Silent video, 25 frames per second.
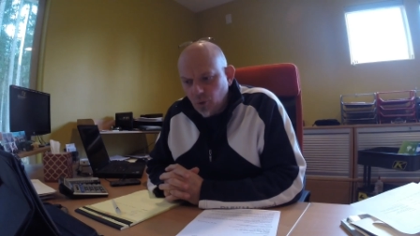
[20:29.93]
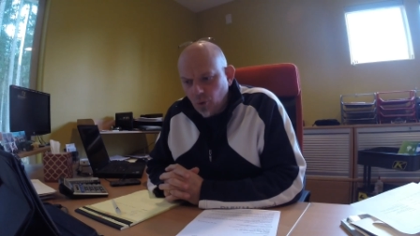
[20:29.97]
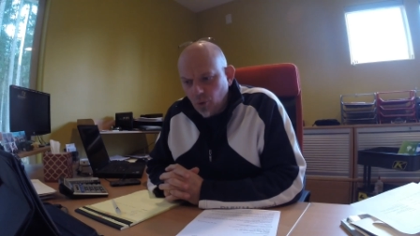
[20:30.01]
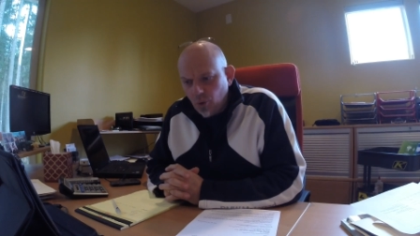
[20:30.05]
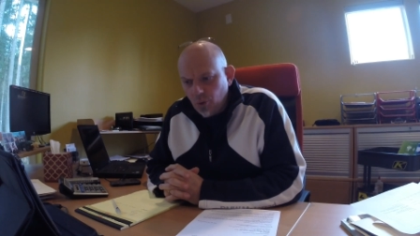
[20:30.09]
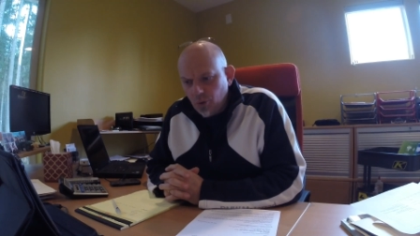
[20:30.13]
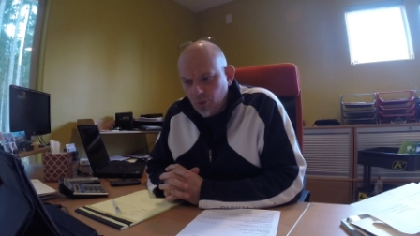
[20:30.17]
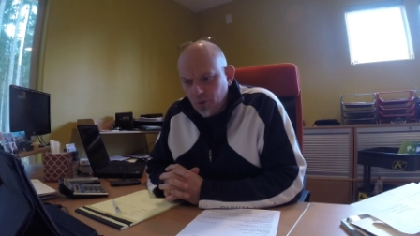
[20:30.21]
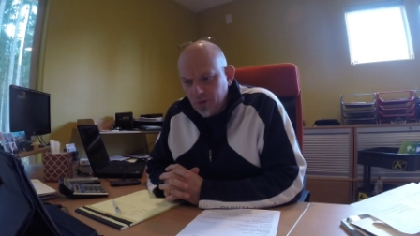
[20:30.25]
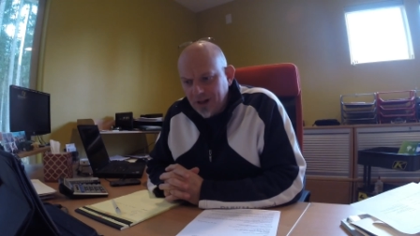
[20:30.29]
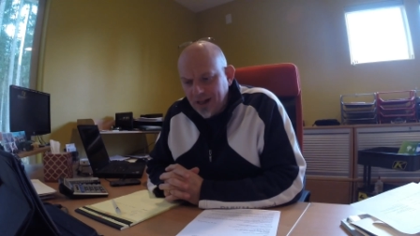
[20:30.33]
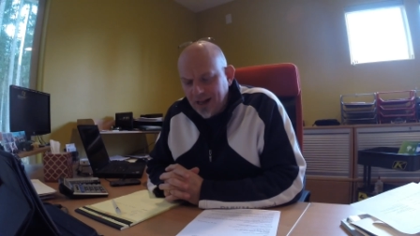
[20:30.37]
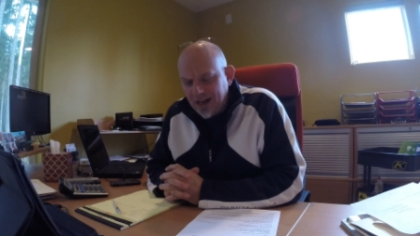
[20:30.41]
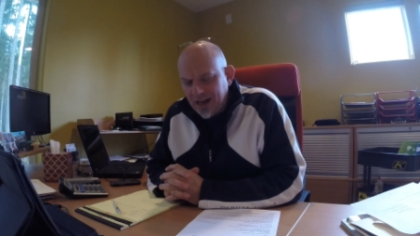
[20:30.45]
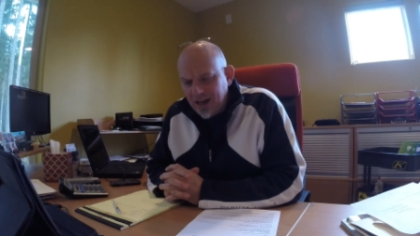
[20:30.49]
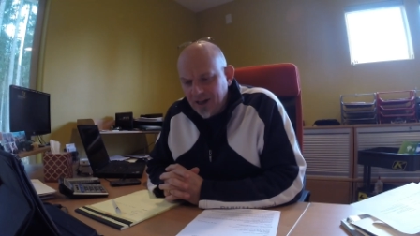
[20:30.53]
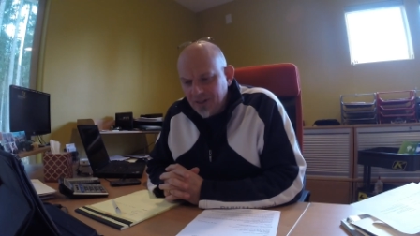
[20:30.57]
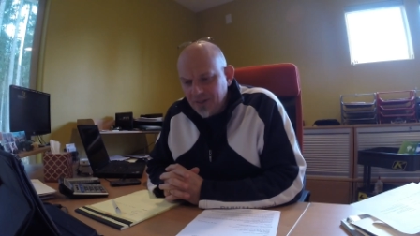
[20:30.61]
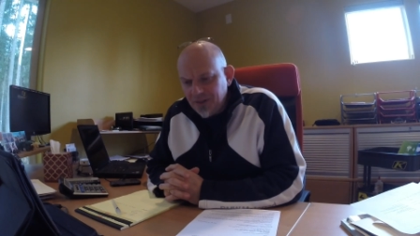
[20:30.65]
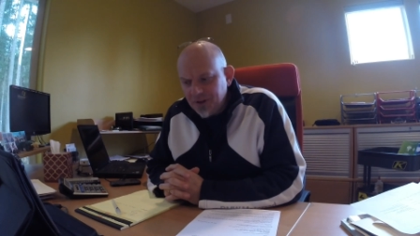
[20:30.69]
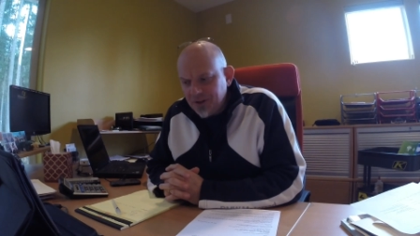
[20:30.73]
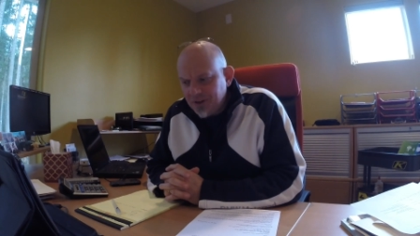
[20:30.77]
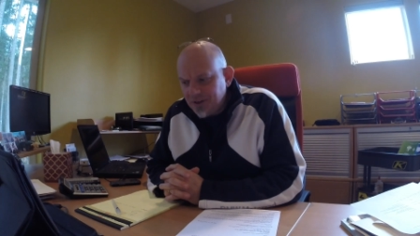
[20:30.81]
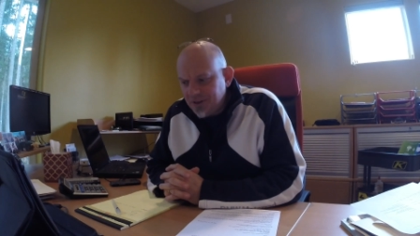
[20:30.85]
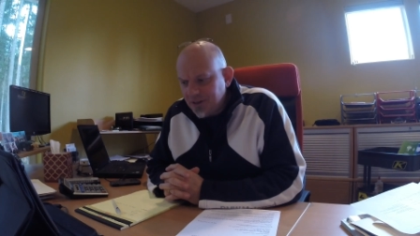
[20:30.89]
all
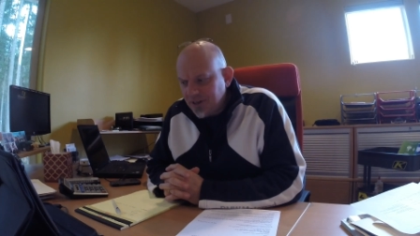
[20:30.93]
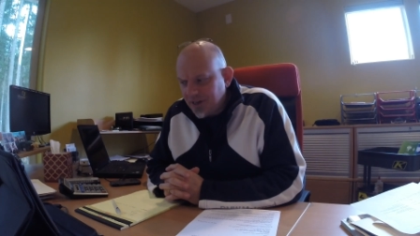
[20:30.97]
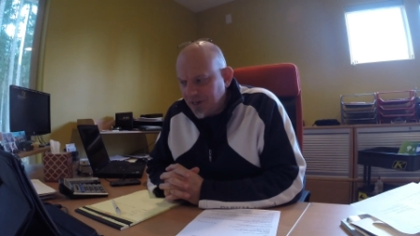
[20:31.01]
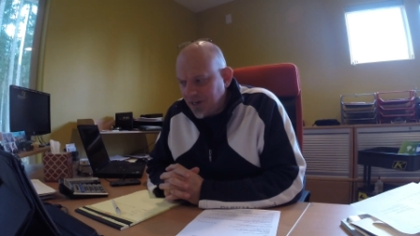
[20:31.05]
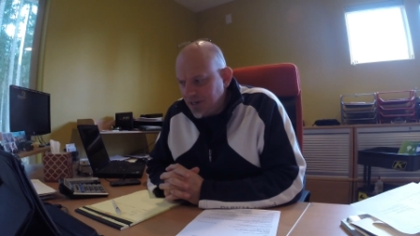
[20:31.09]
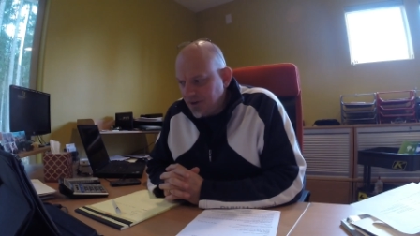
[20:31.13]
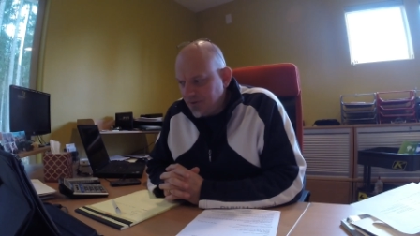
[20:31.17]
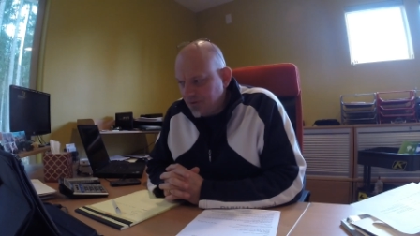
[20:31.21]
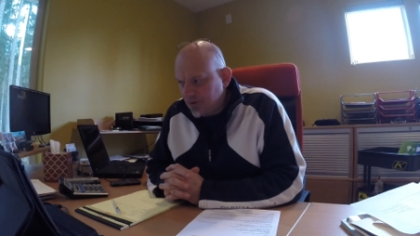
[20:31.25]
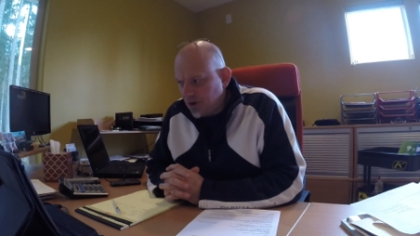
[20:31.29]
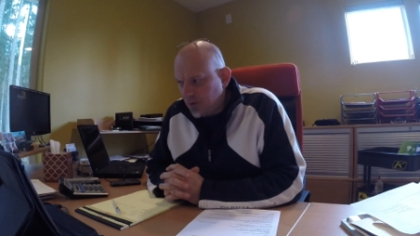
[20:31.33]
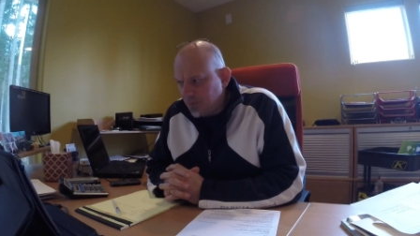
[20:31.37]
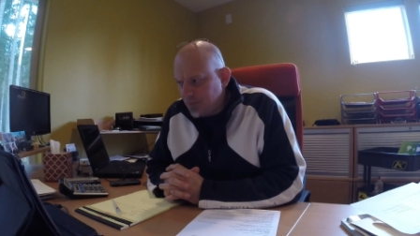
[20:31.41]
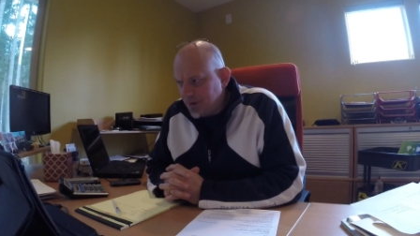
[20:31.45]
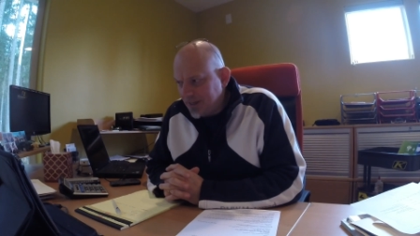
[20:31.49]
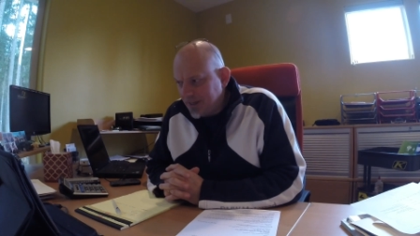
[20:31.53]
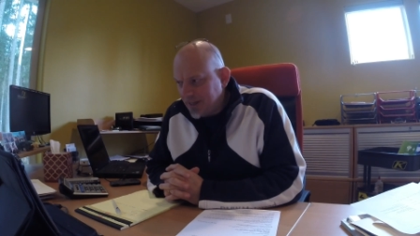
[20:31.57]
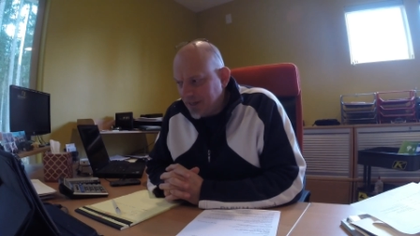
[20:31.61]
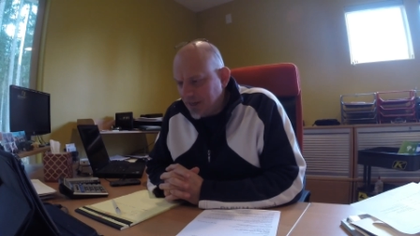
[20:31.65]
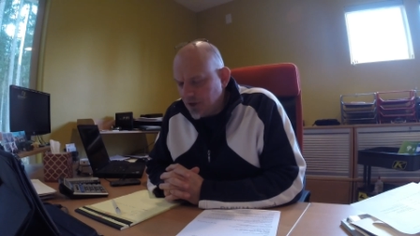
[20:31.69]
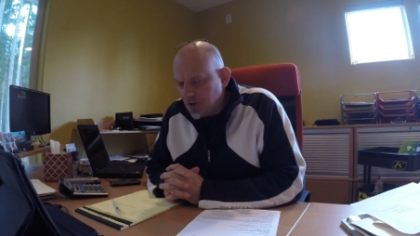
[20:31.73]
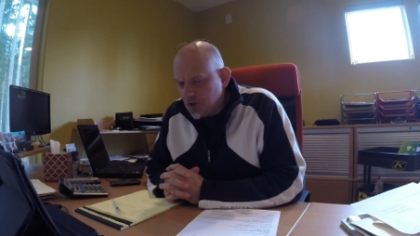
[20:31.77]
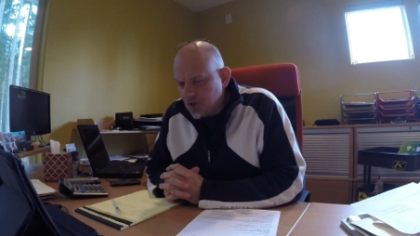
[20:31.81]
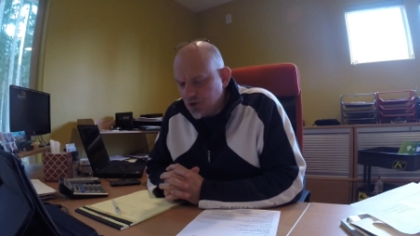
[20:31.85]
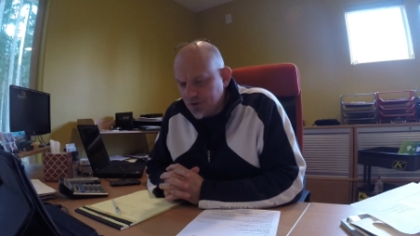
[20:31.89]
other kind of
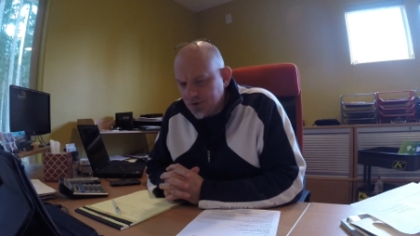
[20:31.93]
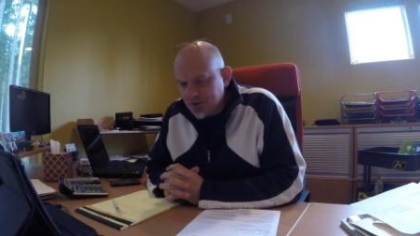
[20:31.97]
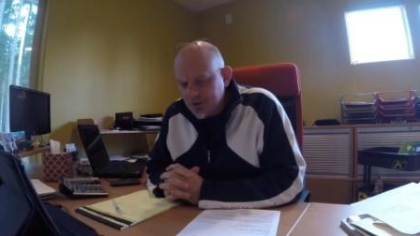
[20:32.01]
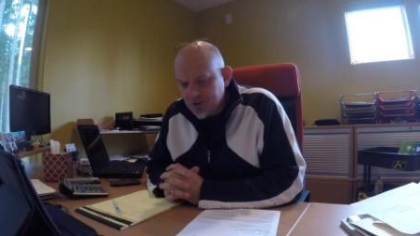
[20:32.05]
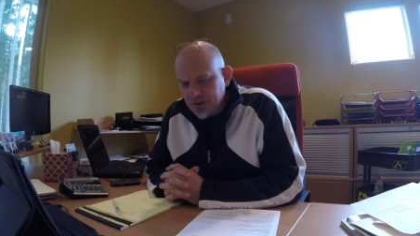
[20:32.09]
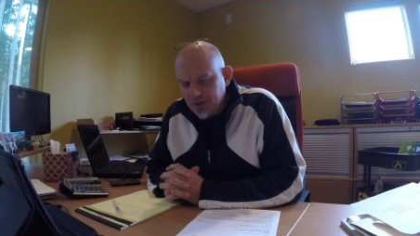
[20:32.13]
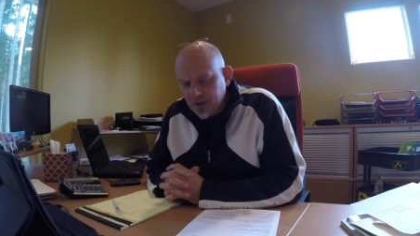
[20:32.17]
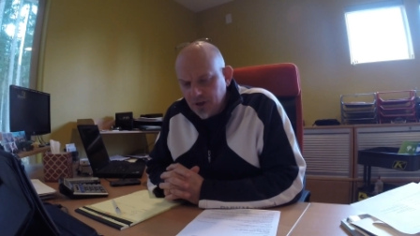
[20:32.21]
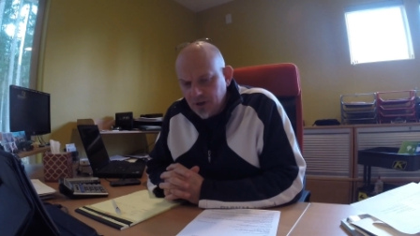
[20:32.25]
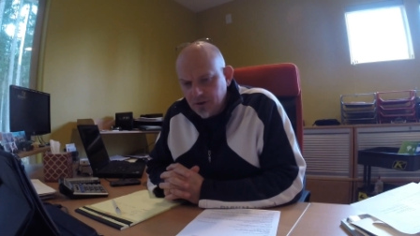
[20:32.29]
complications,